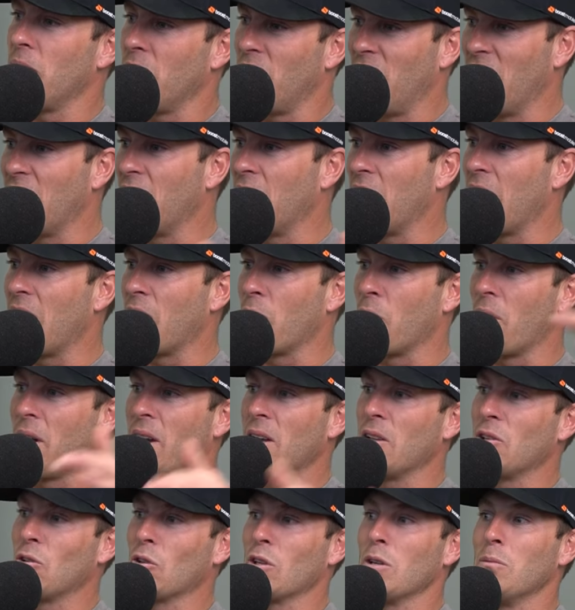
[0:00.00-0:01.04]
figured out a way.
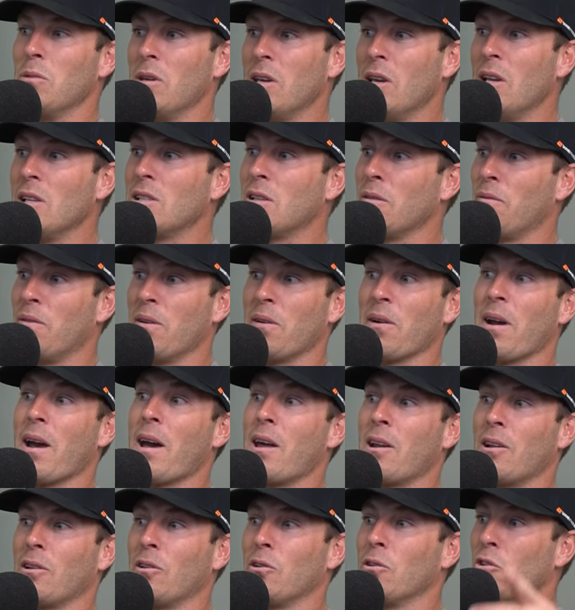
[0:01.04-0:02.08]
It took him years to figure out how
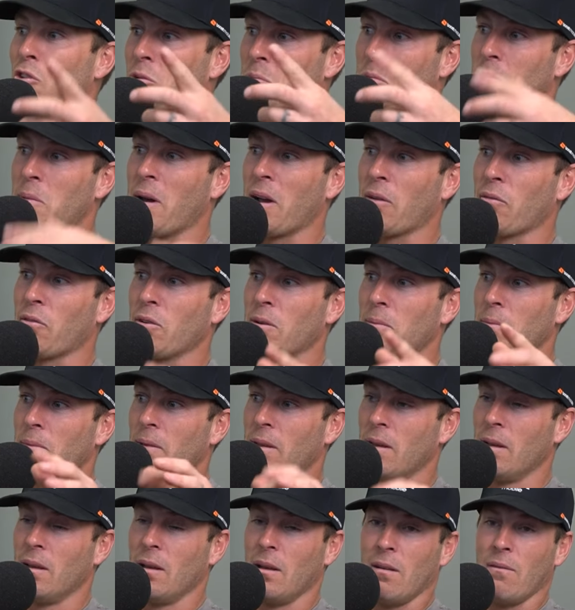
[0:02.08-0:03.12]
to do the triple backflip.
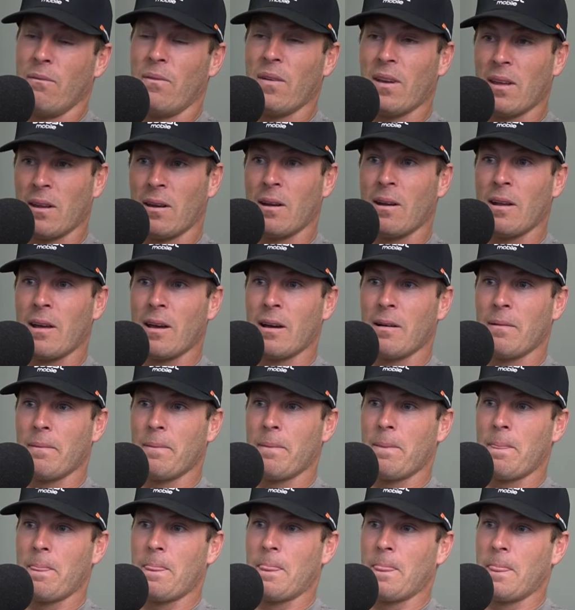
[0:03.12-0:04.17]
Figured it out
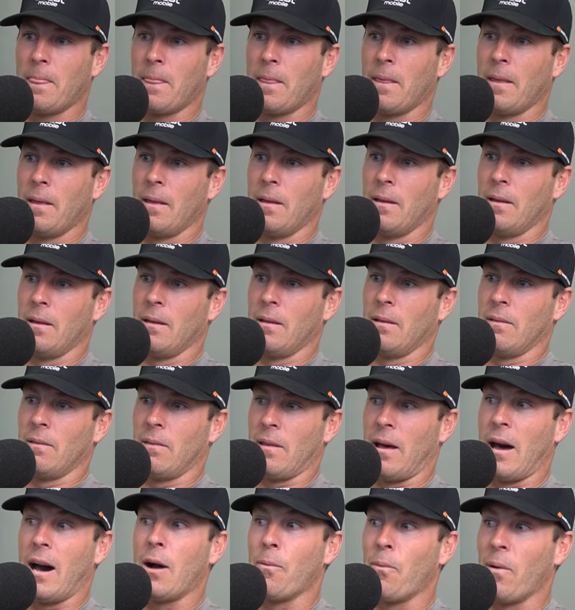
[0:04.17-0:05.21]

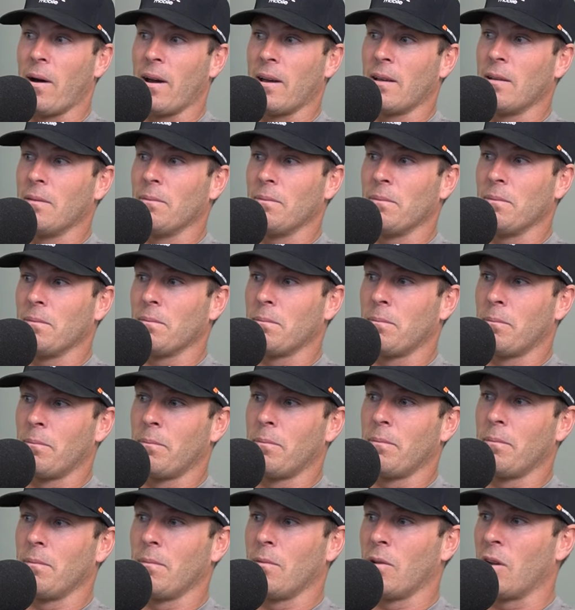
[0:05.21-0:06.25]
the hard way.
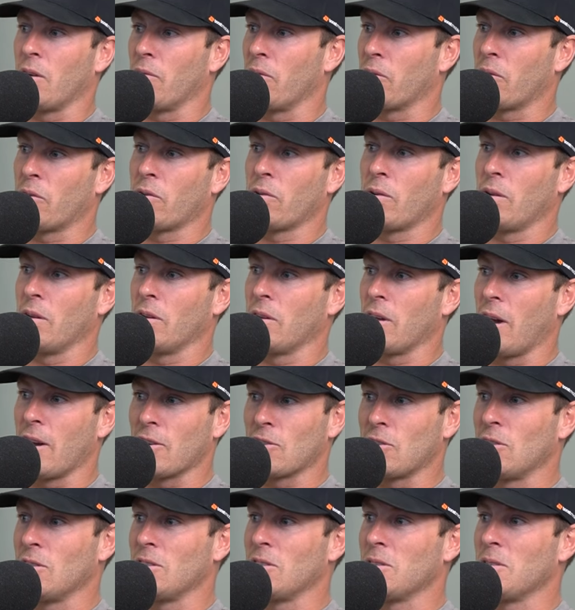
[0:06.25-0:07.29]
A lot of
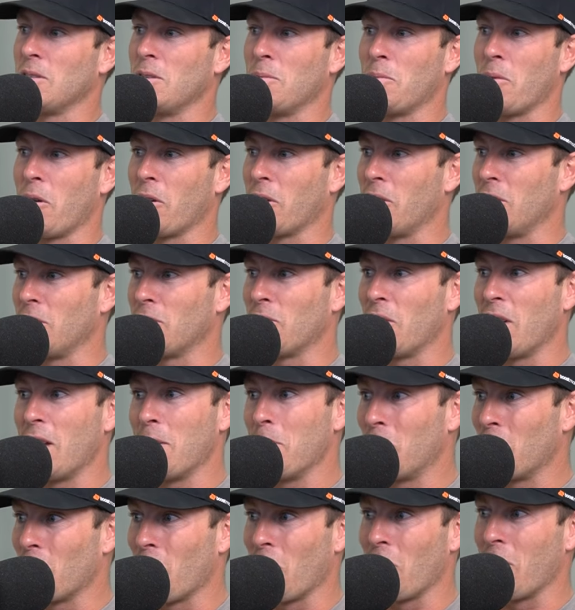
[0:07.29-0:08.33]
concussions. He broke his
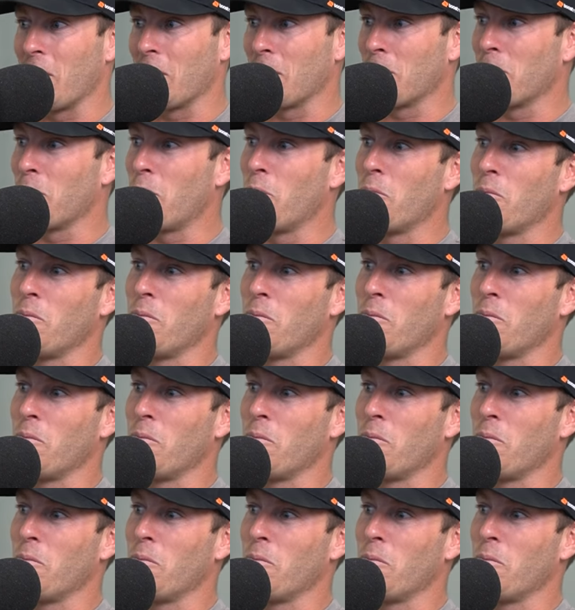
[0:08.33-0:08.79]
femur trying.